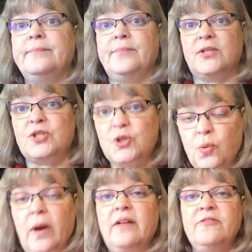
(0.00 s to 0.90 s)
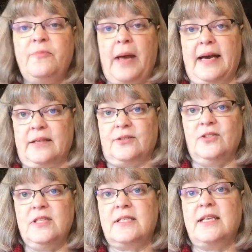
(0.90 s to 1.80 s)
there's 12
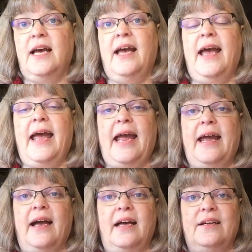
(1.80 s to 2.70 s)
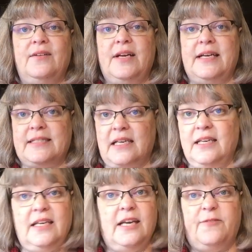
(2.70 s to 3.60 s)
patterns and it's
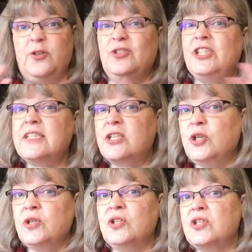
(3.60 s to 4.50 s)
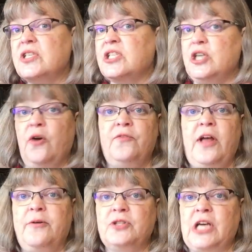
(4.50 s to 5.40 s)
if you just Google
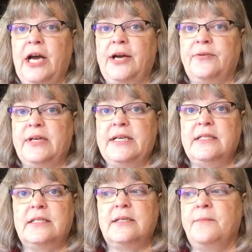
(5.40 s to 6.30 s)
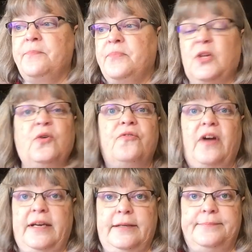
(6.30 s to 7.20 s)
Snowflower Diaries, you'll
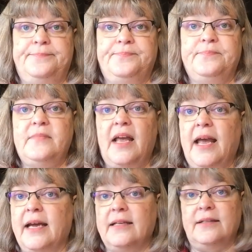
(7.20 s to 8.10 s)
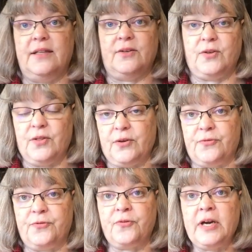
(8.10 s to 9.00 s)
find it. And they're, they're
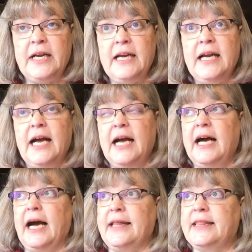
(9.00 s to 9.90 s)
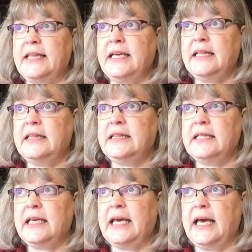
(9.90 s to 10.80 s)
free. I think the
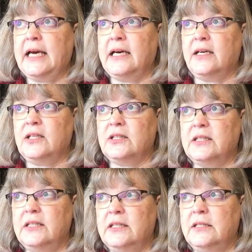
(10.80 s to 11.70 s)
gal,